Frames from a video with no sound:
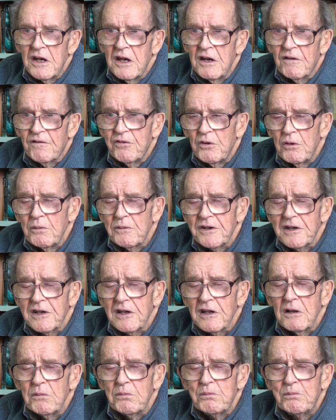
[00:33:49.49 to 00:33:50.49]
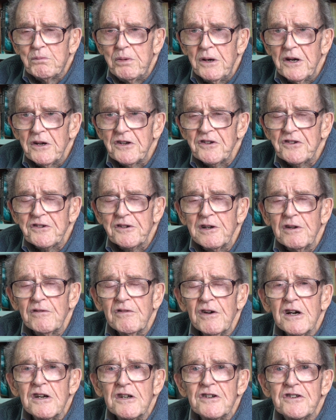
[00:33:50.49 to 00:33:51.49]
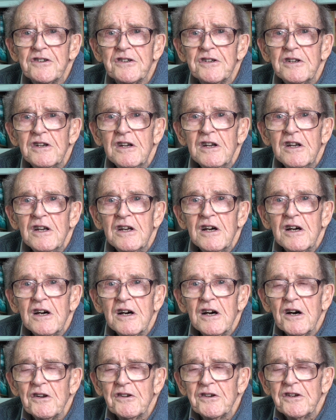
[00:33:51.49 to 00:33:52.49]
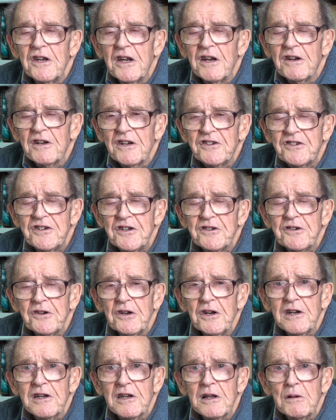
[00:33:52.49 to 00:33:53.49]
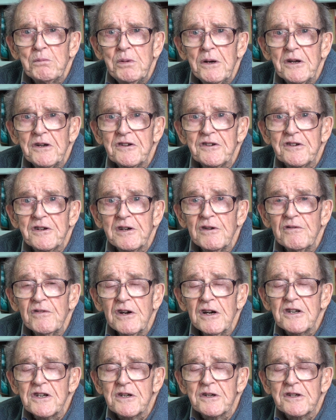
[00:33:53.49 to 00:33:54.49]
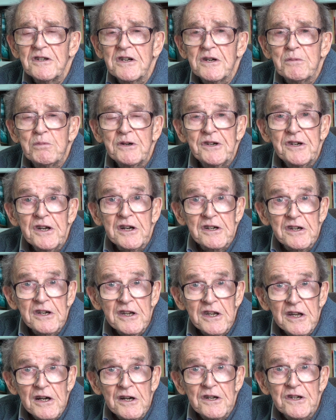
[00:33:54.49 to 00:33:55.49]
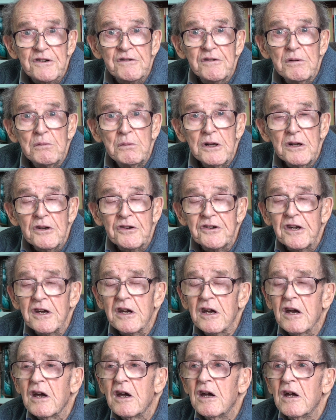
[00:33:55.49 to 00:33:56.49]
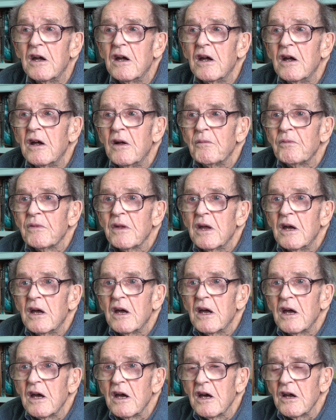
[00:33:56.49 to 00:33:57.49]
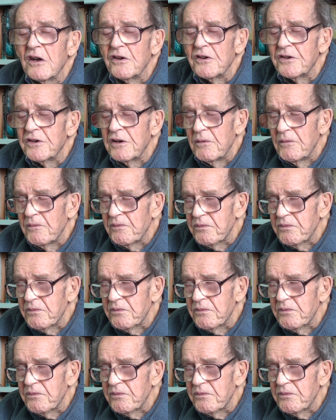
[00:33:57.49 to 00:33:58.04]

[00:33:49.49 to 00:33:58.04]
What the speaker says: it forms a little pedestal of ice. It sits on a little pedestal of ice because it's protecting the ice from melting. And